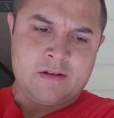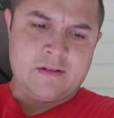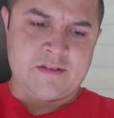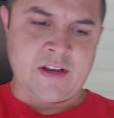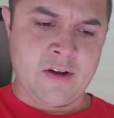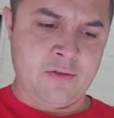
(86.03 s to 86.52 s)

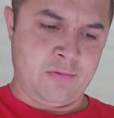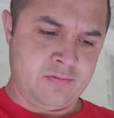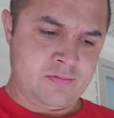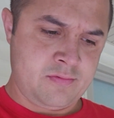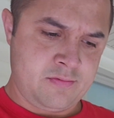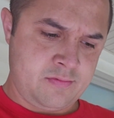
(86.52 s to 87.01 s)
So,
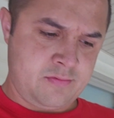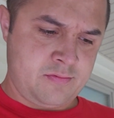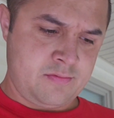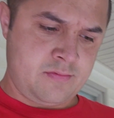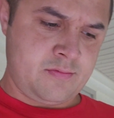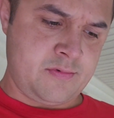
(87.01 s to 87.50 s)

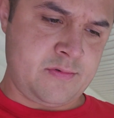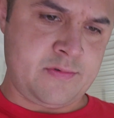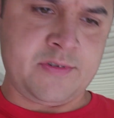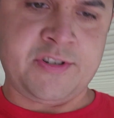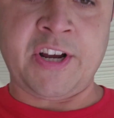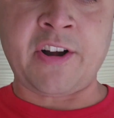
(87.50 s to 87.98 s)

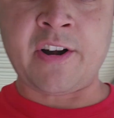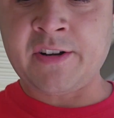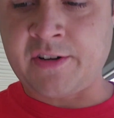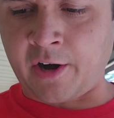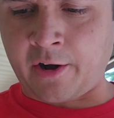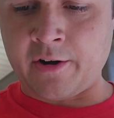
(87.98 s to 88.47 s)

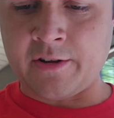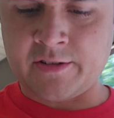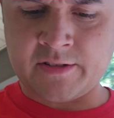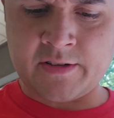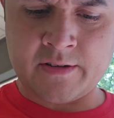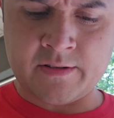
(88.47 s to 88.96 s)
Jared
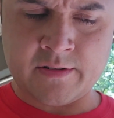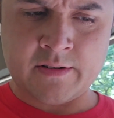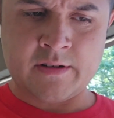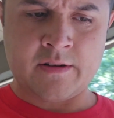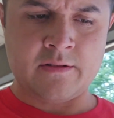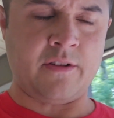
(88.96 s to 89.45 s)
Curtis,
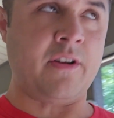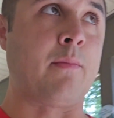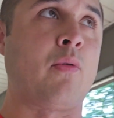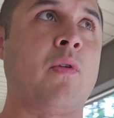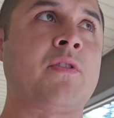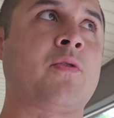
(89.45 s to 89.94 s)
the
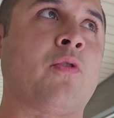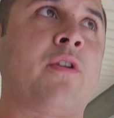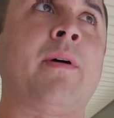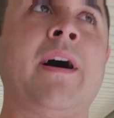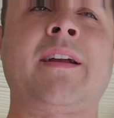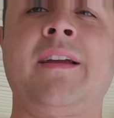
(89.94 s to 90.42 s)
#1
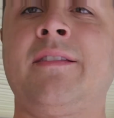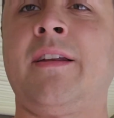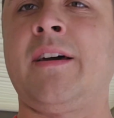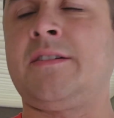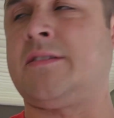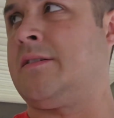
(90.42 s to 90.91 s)
quarterback in the
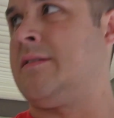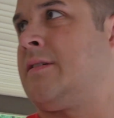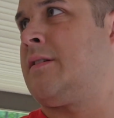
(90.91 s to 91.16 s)
nation,